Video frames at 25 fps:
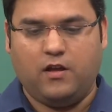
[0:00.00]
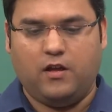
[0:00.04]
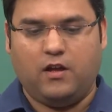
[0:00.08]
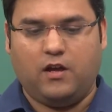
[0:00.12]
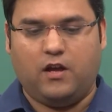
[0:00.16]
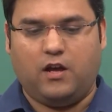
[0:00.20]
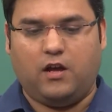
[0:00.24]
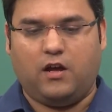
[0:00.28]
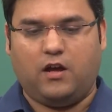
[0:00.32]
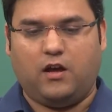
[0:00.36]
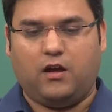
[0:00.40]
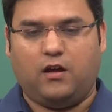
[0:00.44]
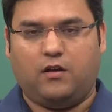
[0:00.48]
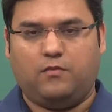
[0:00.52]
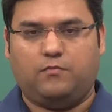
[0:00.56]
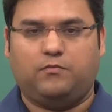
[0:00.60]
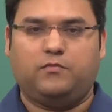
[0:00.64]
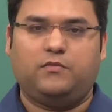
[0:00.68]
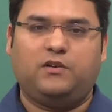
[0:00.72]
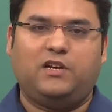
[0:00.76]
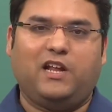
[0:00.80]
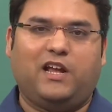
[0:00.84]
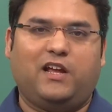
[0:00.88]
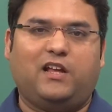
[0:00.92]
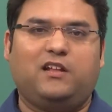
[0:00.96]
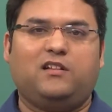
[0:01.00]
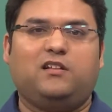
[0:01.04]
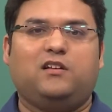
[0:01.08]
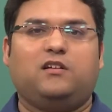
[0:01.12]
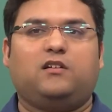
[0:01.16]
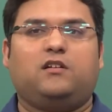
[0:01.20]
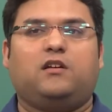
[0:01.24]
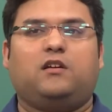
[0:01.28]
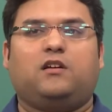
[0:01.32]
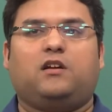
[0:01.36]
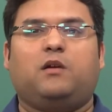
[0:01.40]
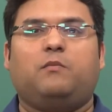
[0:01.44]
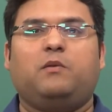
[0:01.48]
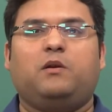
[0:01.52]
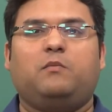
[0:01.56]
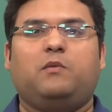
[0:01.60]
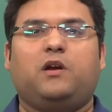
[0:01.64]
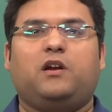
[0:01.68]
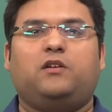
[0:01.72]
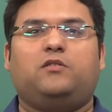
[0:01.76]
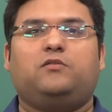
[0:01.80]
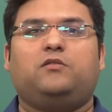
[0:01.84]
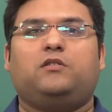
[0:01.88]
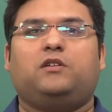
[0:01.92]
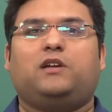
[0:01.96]
Coming
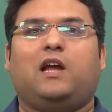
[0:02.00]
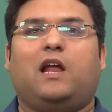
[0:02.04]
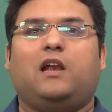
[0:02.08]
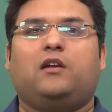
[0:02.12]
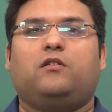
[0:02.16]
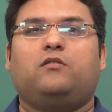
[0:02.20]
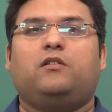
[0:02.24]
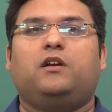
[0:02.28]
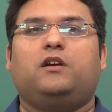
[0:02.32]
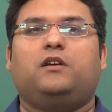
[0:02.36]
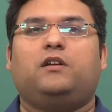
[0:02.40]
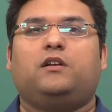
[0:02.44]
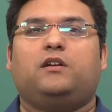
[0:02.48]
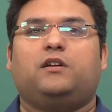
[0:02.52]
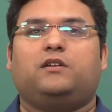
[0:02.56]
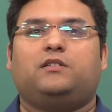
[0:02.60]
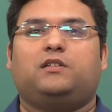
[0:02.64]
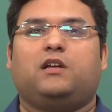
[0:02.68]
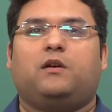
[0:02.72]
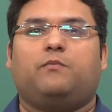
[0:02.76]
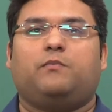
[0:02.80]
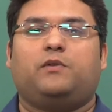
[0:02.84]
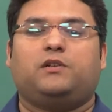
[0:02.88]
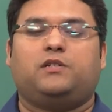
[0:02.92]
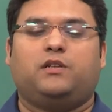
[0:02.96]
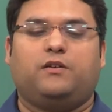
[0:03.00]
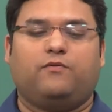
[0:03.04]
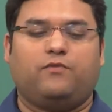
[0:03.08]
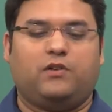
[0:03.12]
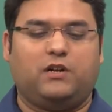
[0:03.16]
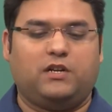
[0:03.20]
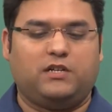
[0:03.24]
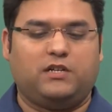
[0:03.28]
back to the calculator example, say for